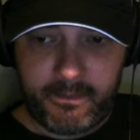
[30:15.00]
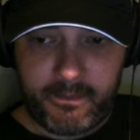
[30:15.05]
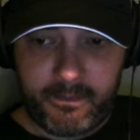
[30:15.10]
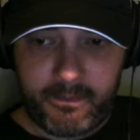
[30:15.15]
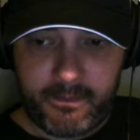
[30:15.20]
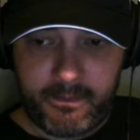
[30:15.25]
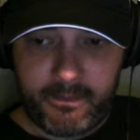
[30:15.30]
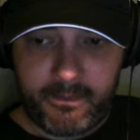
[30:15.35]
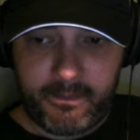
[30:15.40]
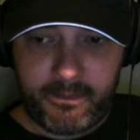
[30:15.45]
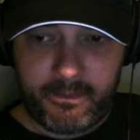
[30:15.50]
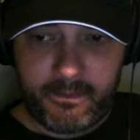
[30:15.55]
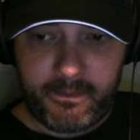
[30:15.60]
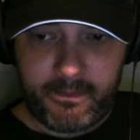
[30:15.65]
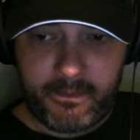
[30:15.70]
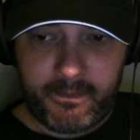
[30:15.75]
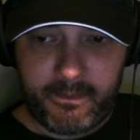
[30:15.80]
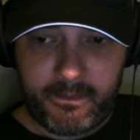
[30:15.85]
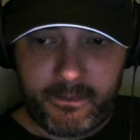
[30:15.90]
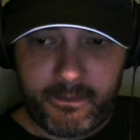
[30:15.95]
No
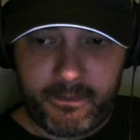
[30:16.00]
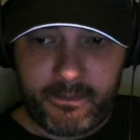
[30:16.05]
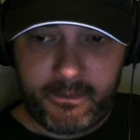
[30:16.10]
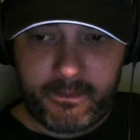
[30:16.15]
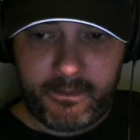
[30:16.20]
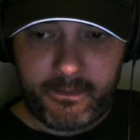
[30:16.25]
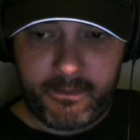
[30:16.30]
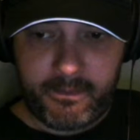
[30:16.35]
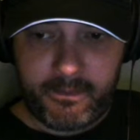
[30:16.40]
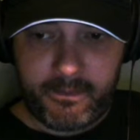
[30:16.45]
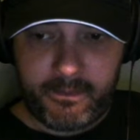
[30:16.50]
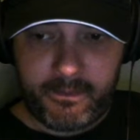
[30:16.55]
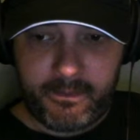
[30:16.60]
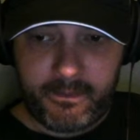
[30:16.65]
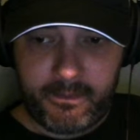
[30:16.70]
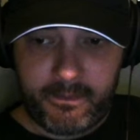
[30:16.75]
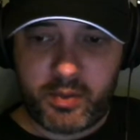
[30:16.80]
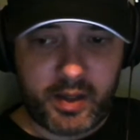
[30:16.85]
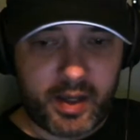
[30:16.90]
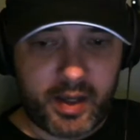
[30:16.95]
response in the chat.
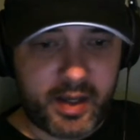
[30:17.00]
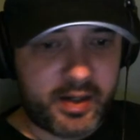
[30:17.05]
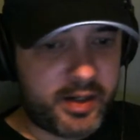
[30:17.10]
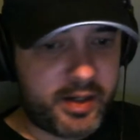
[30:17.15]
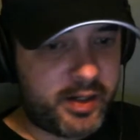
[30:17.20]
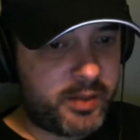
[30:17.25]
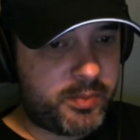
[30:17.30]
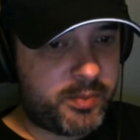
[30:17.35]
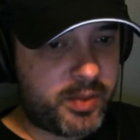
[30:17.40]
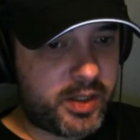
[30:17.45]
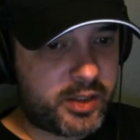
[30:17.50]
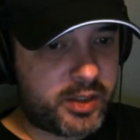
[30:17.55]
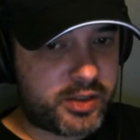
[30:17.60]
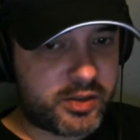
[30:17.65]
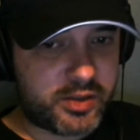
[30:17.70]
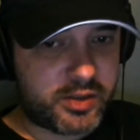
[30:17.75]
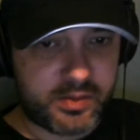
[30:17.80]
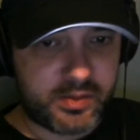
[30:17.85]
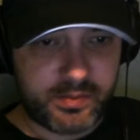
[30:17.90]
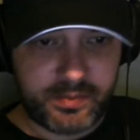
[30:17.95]
Anyone getting any
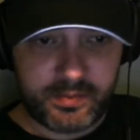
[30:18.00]
pictures?